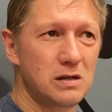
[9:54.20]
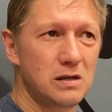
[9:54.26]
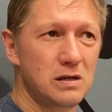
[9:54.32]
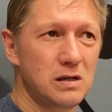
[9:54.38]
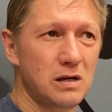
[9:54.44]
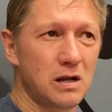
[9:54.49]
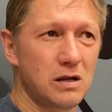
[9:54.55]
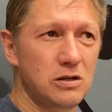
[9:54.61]

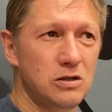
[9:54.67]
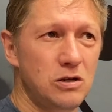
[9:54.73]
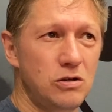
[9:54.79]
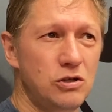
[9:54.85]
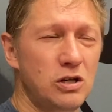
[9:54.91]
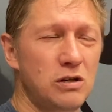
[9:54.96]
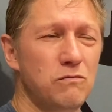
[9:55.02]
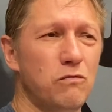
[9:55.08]
you know,
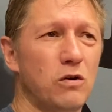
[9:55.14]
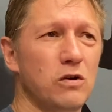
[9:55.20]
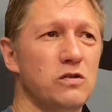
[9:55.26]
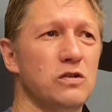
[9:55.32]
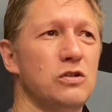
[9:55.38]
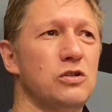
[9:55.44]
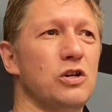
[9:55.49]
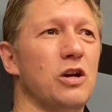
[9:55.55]
Eugene
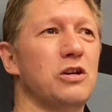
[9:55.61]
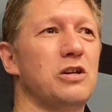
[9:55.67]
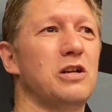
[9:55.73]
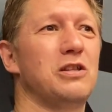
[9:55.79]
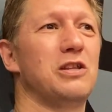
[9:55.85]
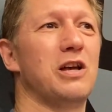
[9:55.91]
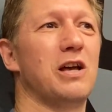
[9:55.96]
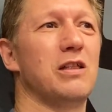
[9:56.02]
wasn't
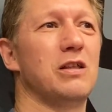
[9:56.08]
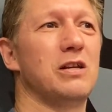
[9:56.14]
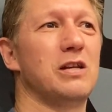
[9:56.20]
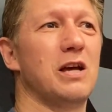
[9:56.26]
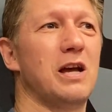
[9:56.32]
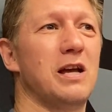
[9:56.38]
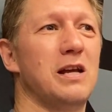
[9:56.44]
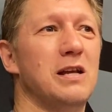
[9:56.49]
joking the other
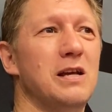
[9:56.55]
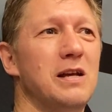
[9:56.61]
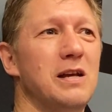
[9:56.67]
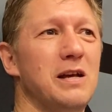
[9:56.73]
day,